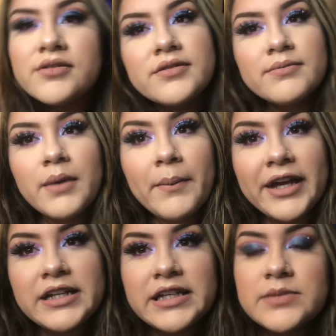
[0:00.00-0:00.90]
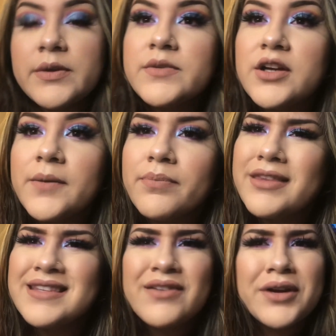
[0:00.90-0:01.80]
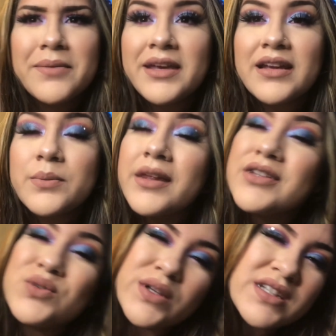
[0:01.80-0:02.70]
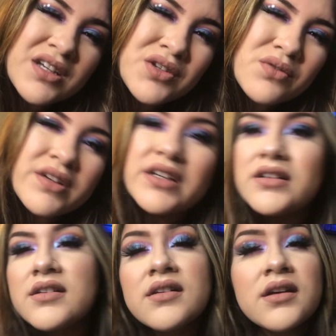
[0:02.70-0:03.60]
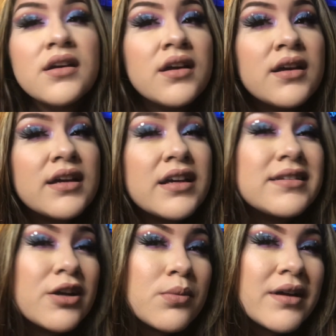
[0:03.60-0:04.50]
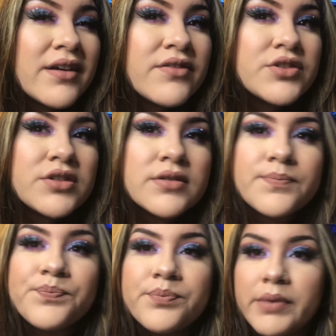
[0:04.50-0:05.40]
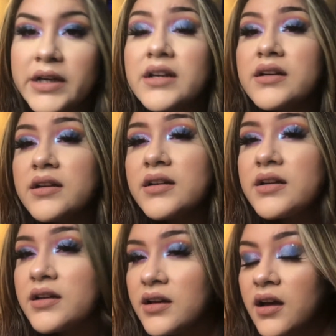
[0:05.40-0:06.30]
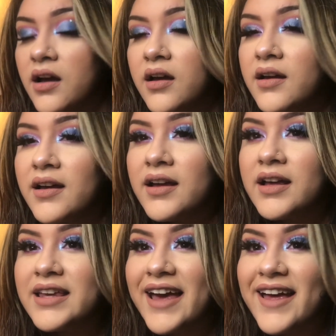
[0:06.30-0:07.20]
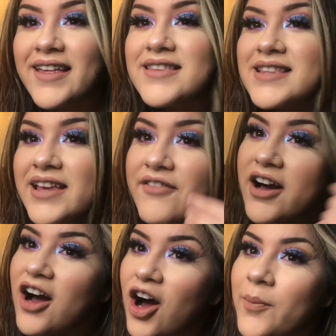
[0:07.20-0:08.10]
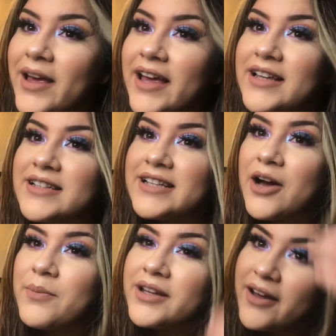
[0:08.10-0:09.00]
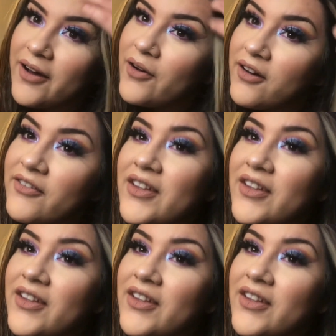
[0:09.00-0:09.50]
My man texts me, sorry. See what I mean? I'm like squinting to read. Terrible eye vision. But yes, leave a comment down below if you